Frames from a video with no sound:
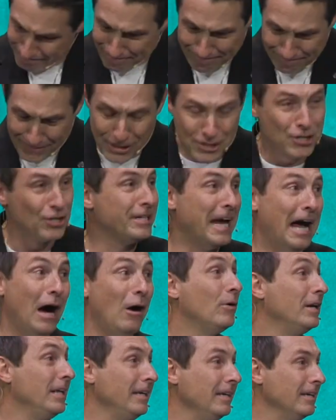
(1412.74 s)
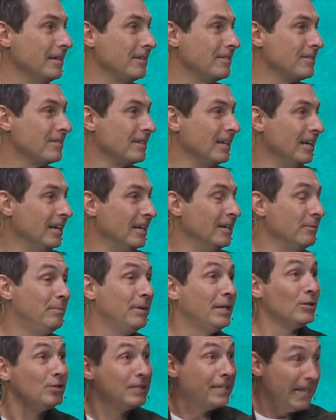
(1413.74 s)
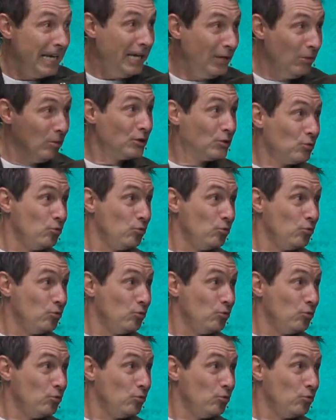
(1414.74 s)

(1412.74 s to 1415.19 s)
It's just how it is. Because he was